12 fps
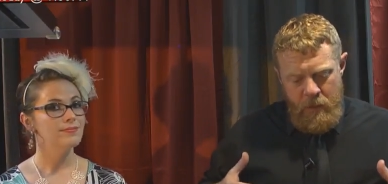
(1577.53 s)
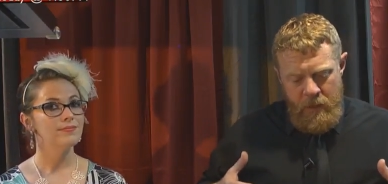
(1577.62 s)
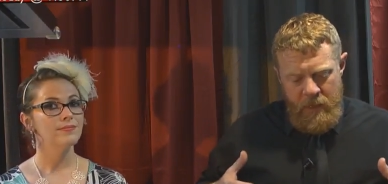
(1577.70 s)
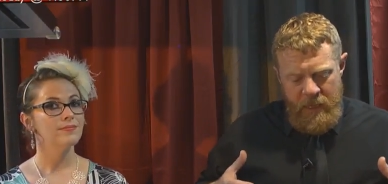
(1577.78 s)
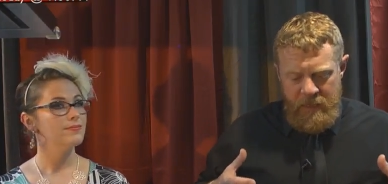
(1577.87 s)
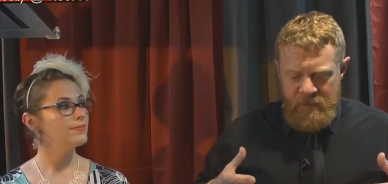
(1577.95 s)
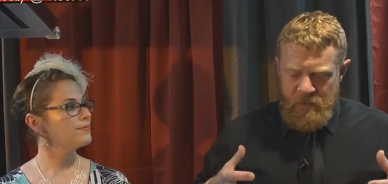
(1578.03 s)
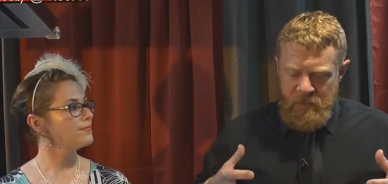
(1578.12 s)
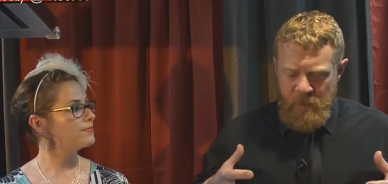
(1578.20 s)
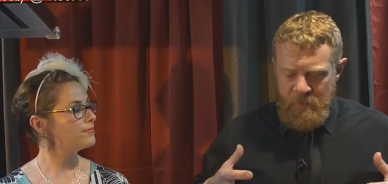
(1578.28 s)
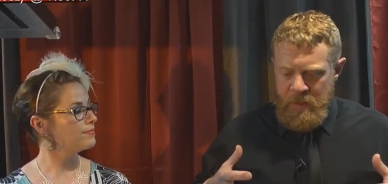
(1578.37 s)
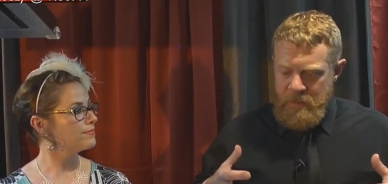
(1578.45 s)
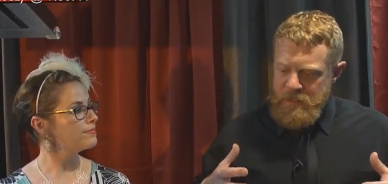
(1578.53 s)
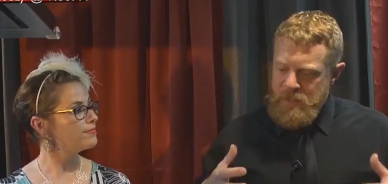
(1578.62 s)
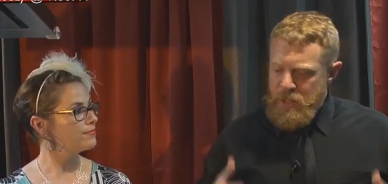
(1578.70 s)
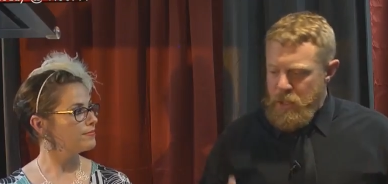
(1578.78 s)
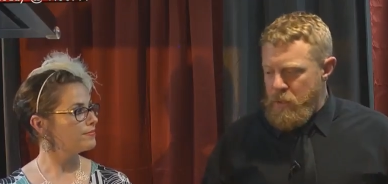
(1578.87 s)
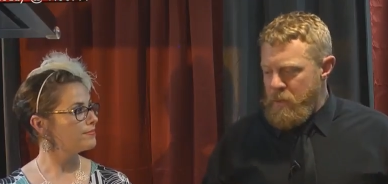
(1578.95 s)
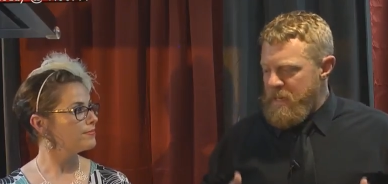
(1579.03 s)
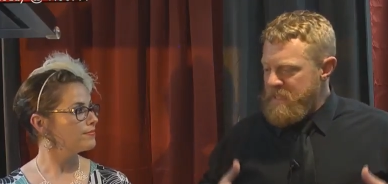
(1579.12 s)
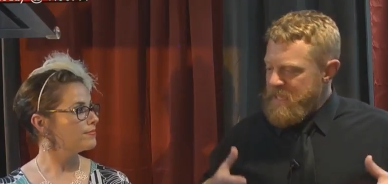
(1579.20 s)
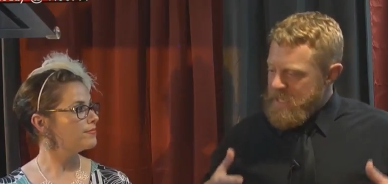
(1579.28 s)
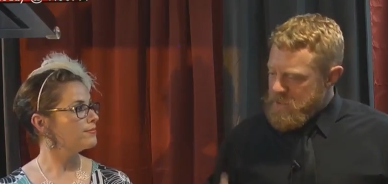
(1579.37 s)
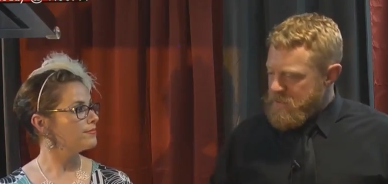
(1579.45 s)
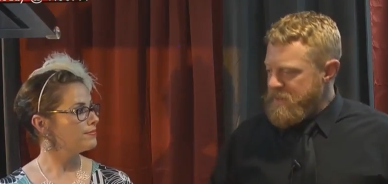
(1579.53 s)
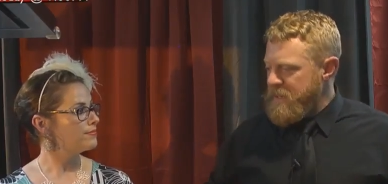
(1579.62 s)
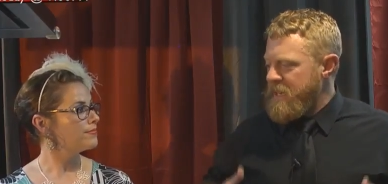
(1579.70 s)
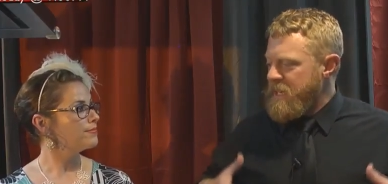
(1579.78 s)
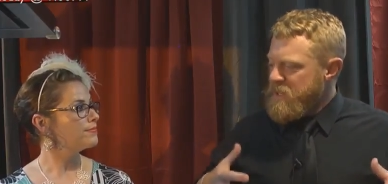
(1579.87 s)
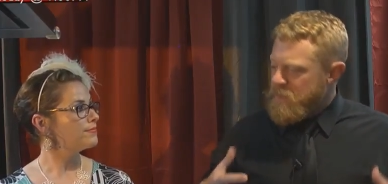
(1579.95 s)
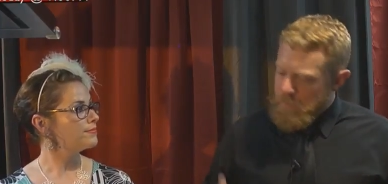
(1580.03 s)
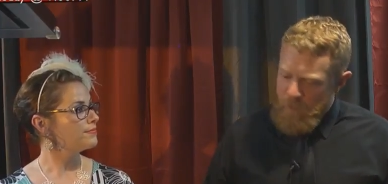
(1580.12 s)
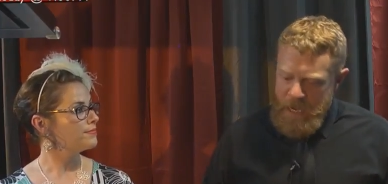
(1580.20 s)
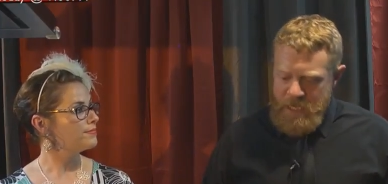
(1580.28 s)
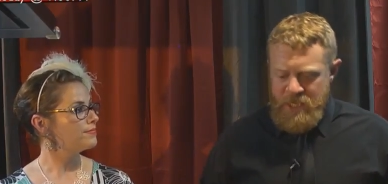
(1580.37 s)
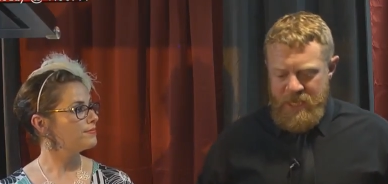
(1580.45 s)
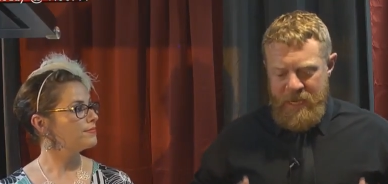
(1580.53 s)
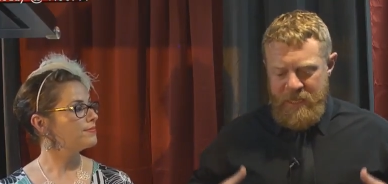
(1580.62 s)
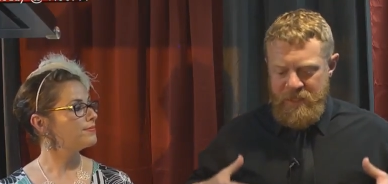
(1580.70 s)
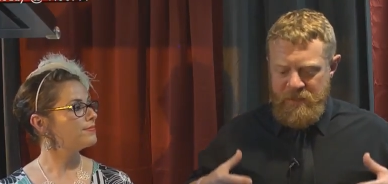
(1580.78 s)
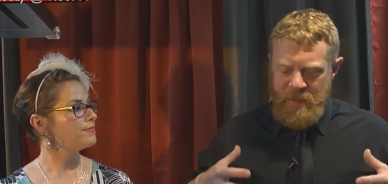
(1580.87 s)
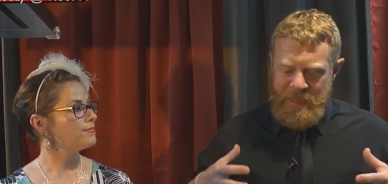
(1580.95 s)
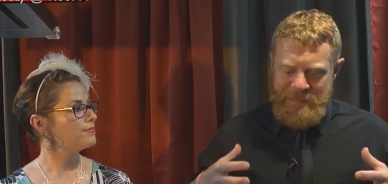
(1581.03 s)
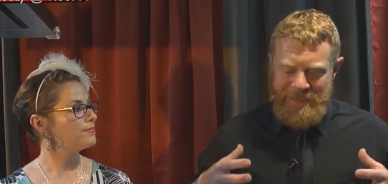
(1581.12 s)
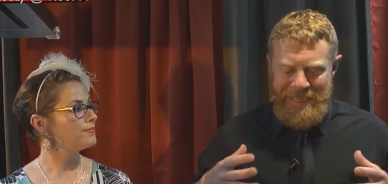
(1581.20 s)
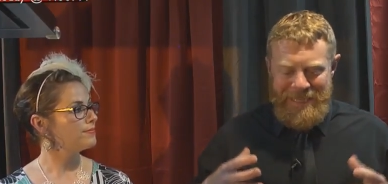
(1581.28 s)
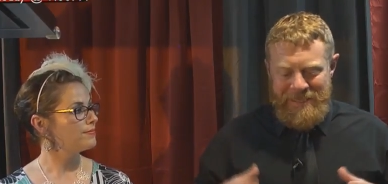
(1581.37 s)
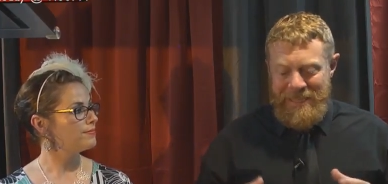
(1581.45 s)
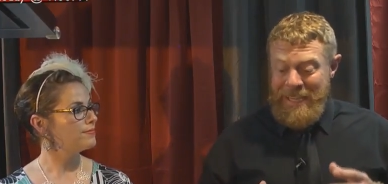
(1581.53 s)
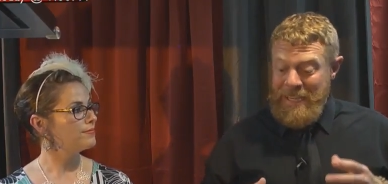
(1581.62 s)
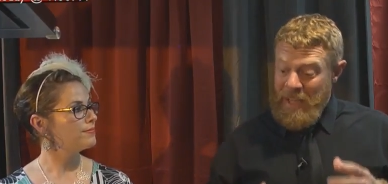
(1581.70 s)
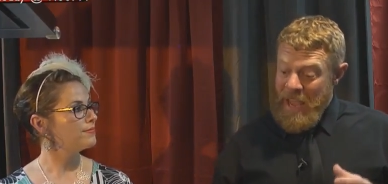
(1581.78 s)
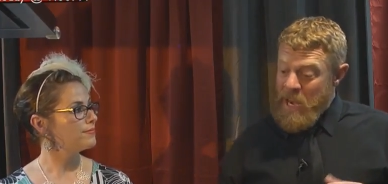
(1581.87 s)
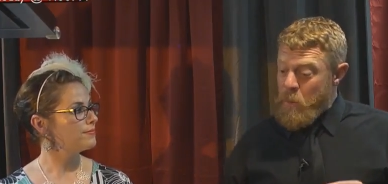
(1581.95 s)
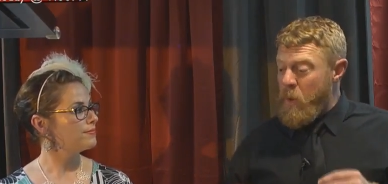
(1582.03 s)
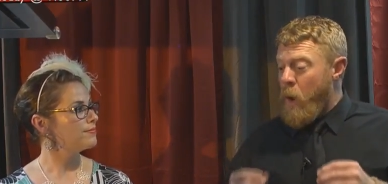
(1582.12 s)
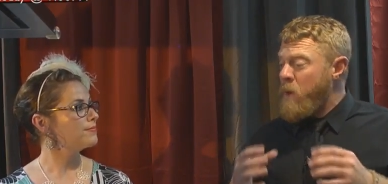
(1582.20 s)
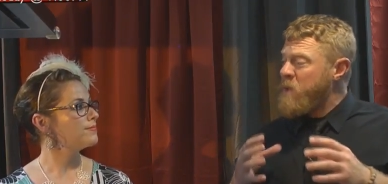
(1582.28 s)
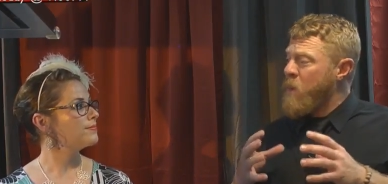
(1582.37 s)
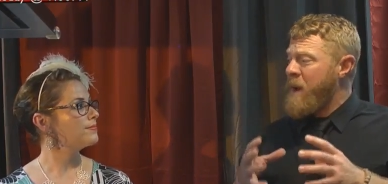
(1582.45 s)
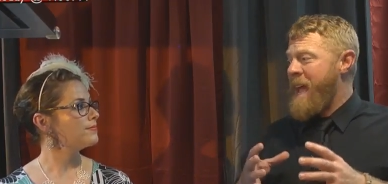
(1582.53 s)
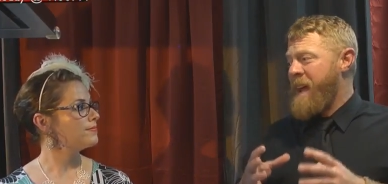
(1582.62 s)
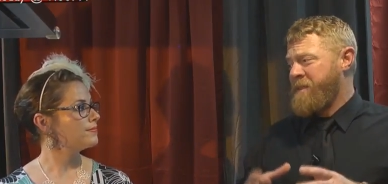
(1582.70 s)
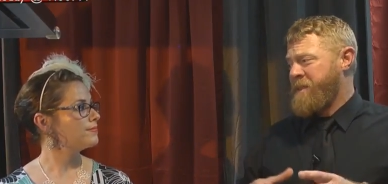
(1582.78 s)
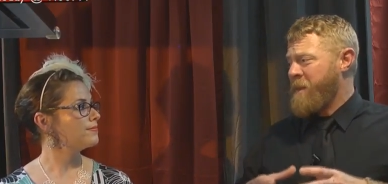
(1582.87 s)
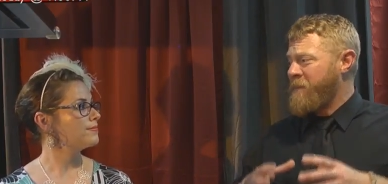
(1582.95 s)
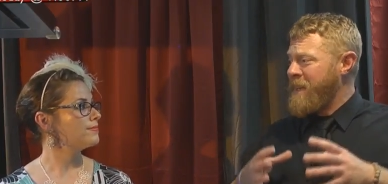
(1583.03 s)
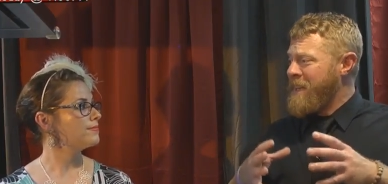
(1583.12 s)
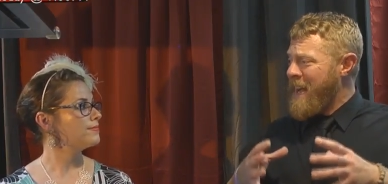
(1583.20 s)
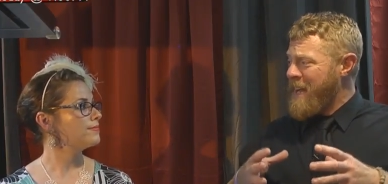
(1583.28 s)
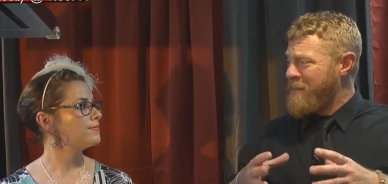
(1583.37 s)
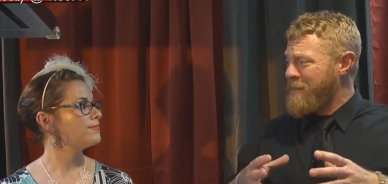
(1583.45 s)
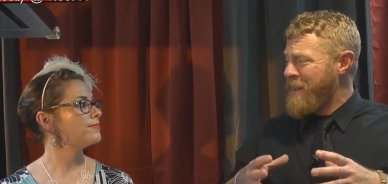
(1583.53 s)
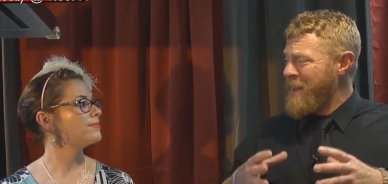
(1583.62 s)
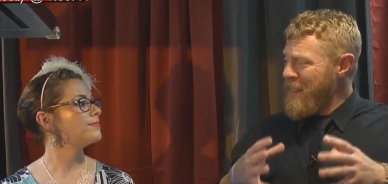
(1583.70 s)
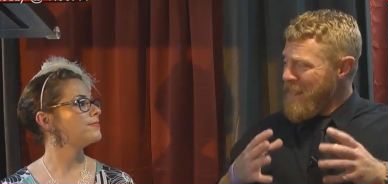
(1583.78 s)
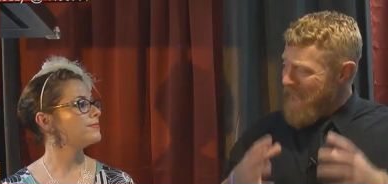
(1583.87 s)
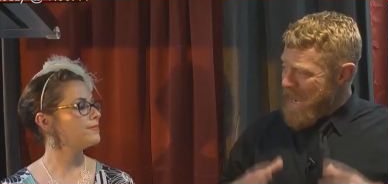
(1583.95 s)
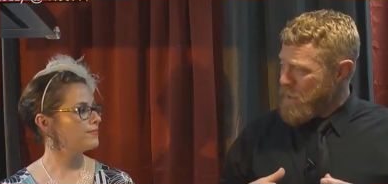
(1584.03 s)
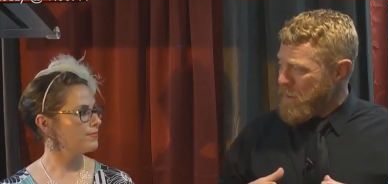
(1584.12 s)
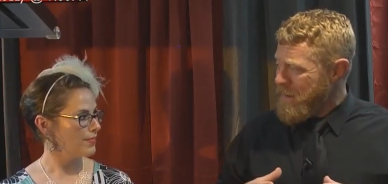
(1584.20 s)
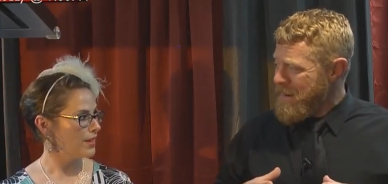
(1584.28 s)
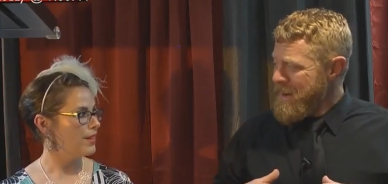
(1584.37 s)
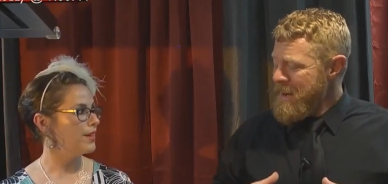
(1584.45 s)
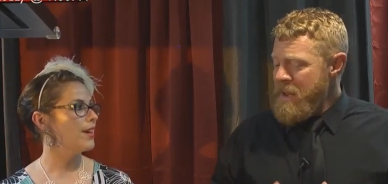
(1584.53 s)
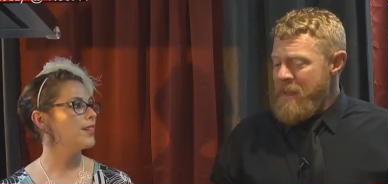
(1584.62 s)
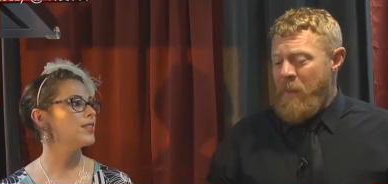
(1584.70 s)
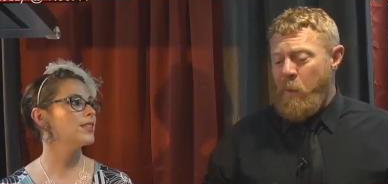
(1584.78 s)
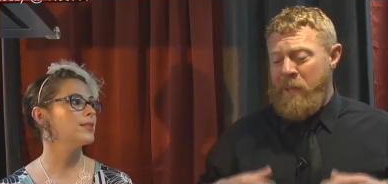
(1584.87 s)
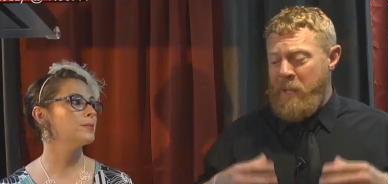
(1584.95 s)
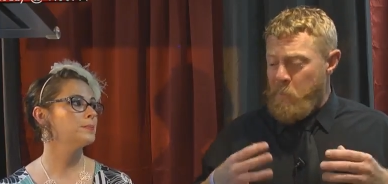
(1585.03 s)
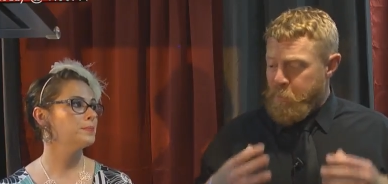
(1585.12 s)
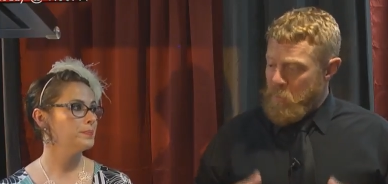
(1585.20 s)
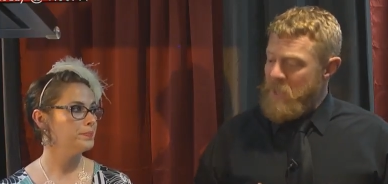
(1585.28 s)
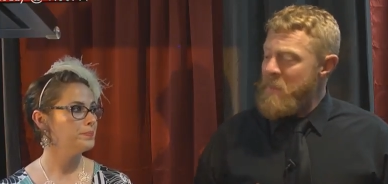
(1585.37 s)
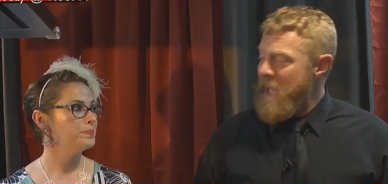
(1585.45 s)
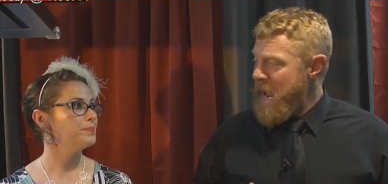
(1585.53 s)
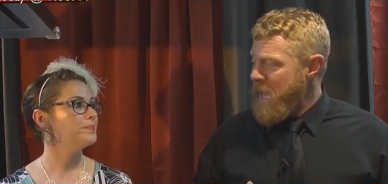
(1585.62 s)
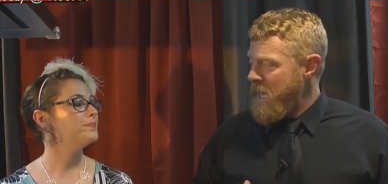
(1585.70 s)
Speaker 1: it's something that's new and it's interesting and it's fresh and it's it's easy and light. We always want to have something kind of lighter yes. that we can pre-make